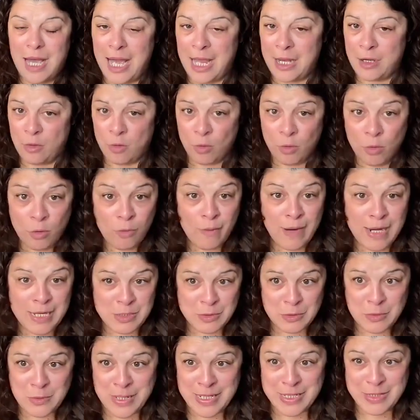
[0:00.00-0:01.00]
And
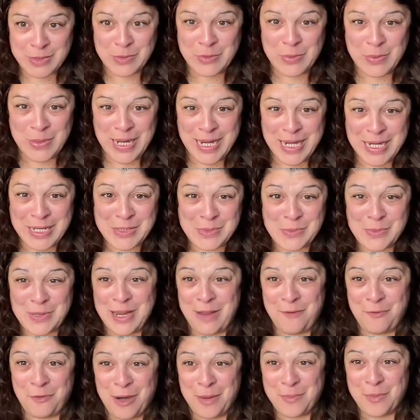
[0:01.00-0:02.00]
always, always, always,
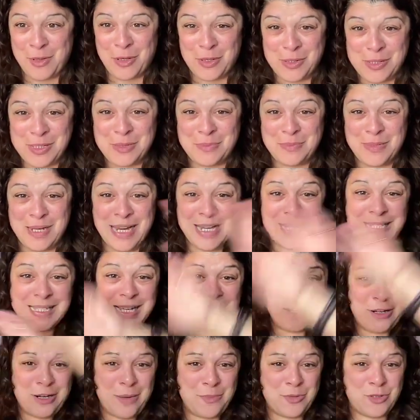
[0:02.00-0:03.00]
whenever I'm
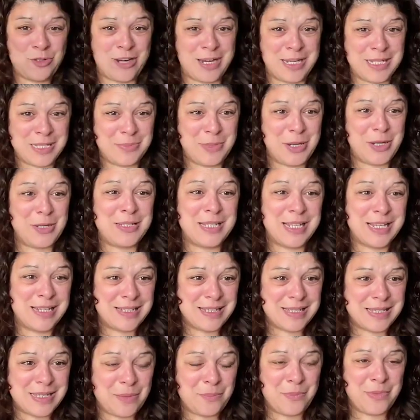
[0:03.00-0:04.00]
contemplating and I'm transmuting
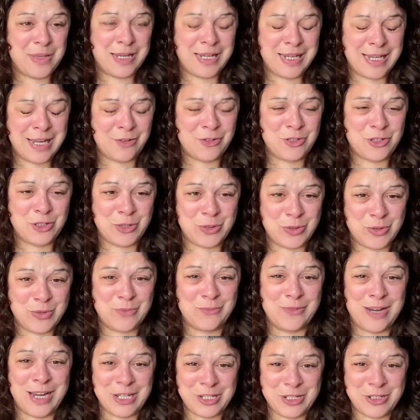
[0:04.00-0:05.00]
to something logical
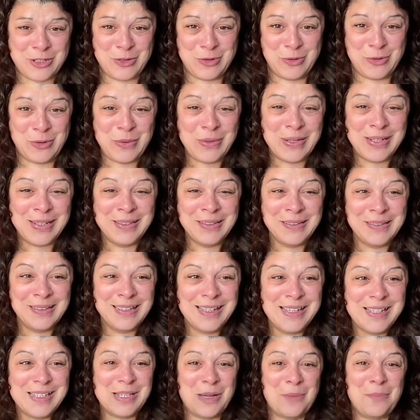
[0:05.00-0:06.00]
and rational,
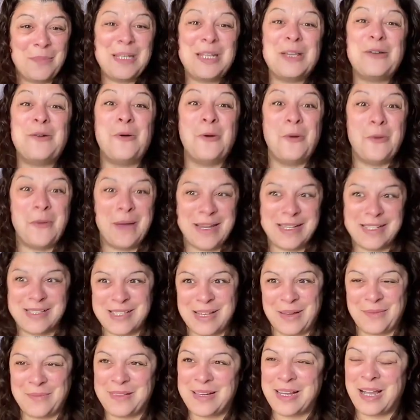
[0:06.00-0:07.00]
somebody
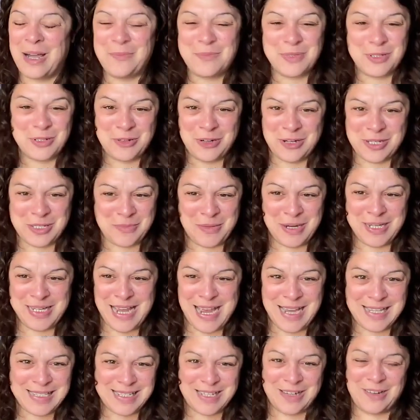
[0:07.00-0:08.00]
always comes across my
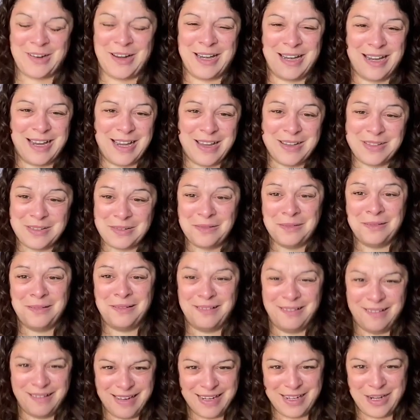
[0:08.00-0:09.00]
desk and kind of goes,
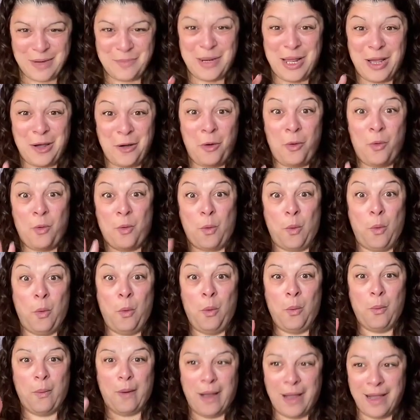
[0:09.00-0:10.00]
oh, and I'm like,
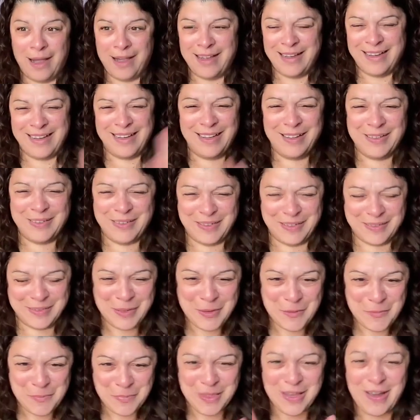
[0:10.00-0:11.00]
oh, I
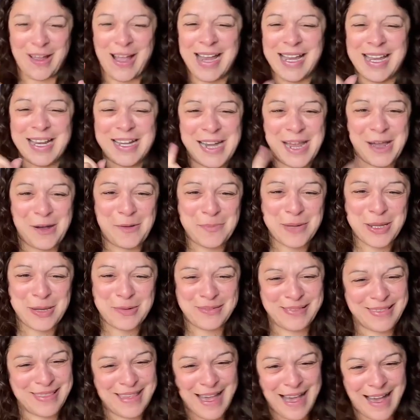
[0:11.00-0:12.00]
can help
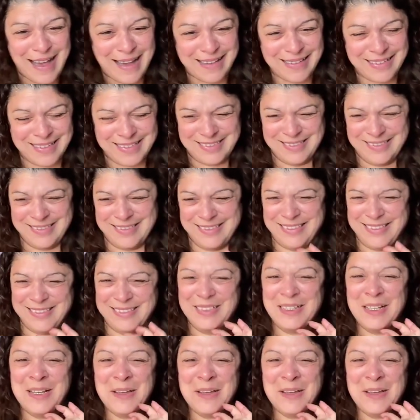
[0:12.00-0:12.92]
you with that.